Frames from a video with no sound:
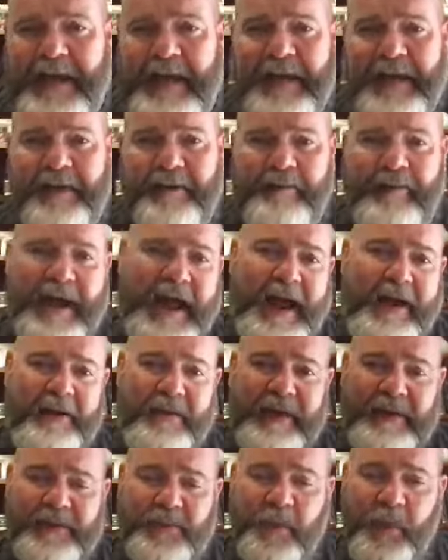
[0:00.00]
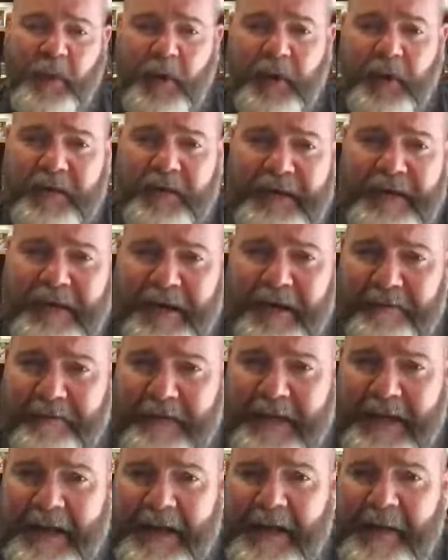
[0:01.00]
in a manner that's worthy of
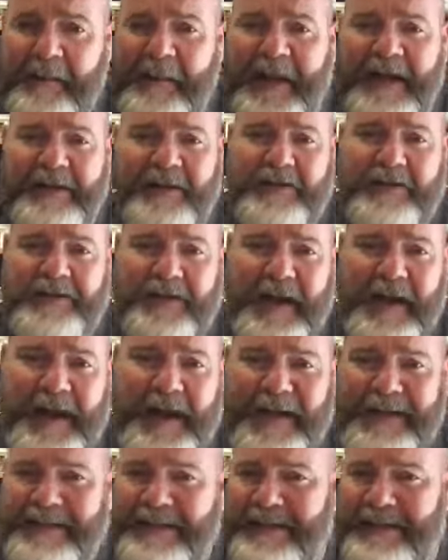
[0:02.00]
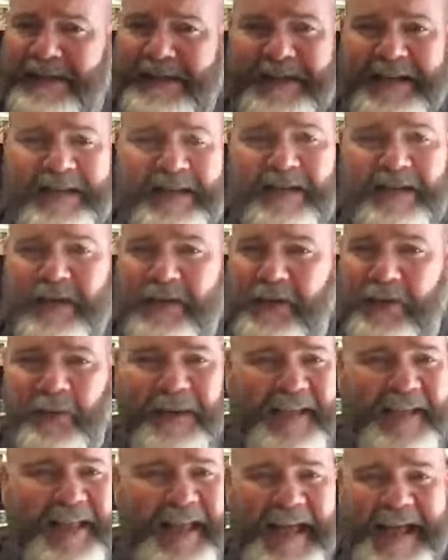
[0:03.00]
him and you're trying to, you know, you're
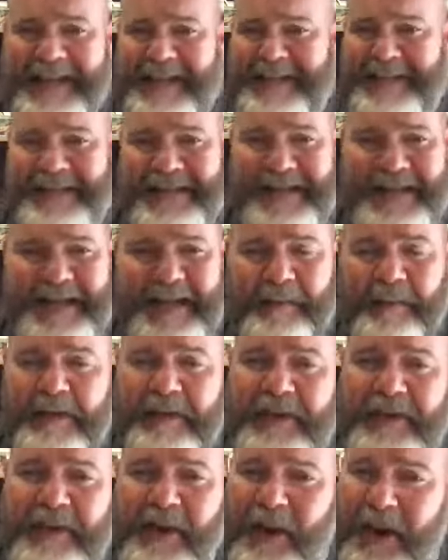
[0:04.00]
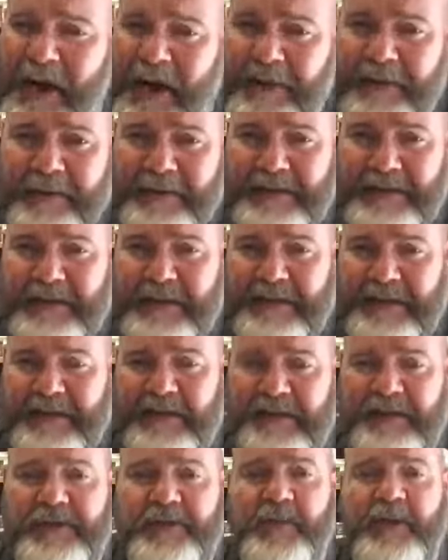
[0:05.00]
relating to him. But then there are other
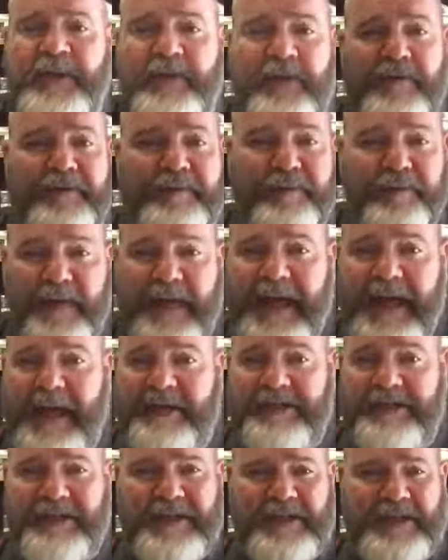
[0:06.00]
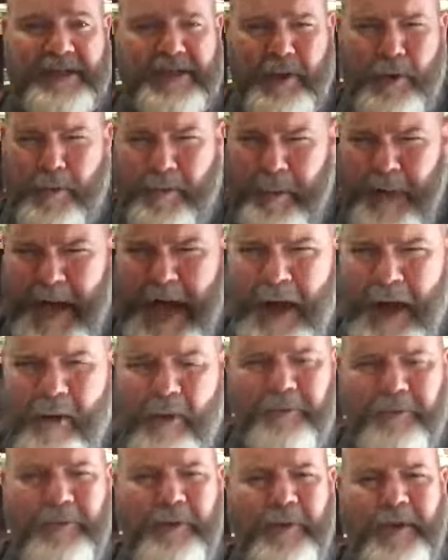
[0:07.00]
seasons when your flesh is so
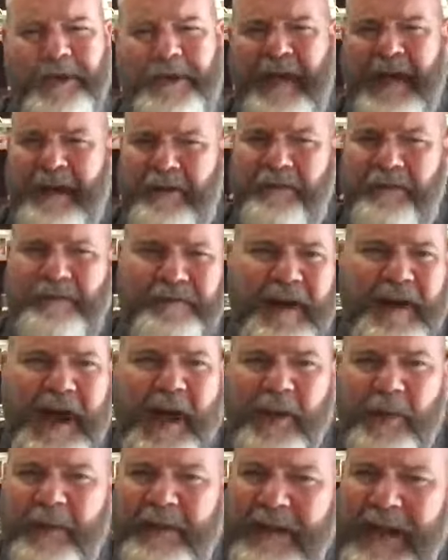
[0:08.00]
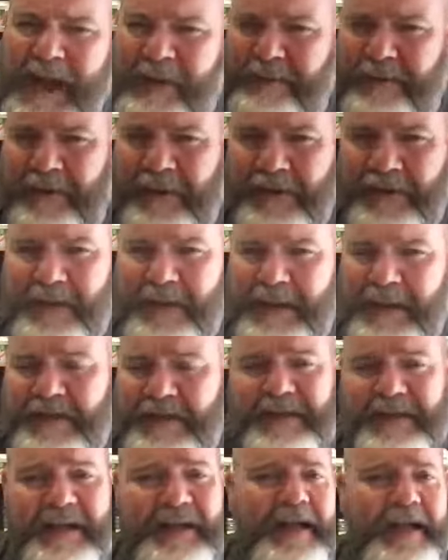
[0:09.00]
powerful and you're following after the
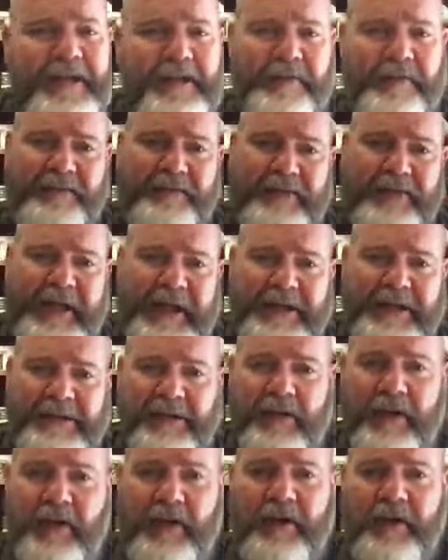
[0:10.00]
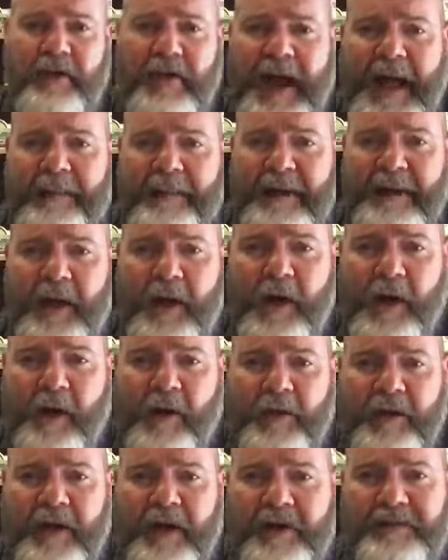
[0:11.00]
things that your flesh or grabbing a
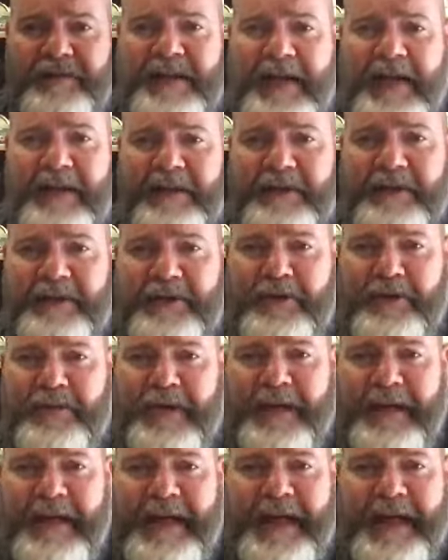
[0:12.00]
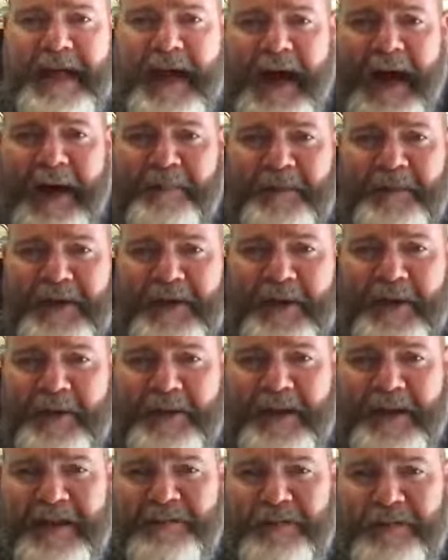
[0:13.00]
hold of, telling you that, uh, you know,
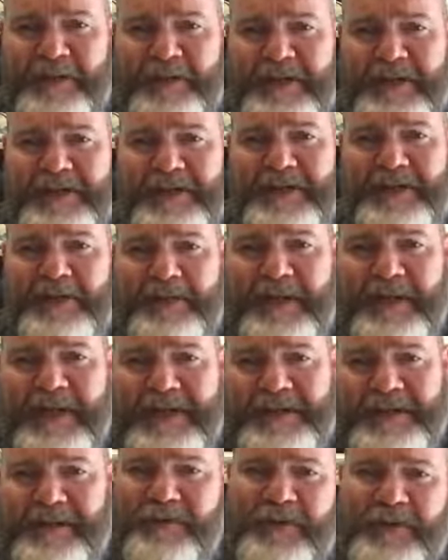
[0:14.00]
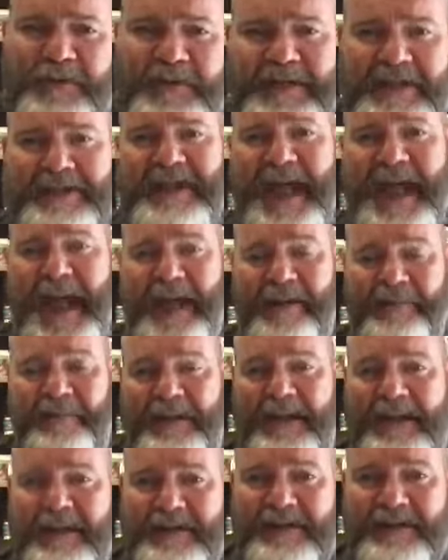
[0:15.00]
that if you just do this, if you just have
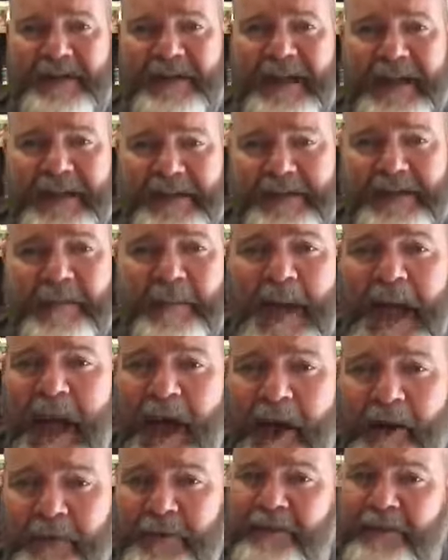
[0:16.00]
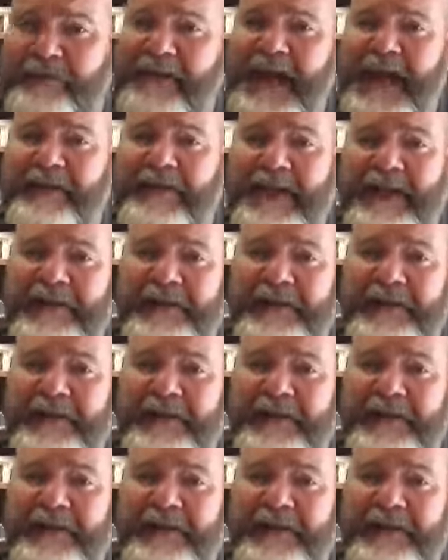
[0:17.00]
this, that somehow you'll find that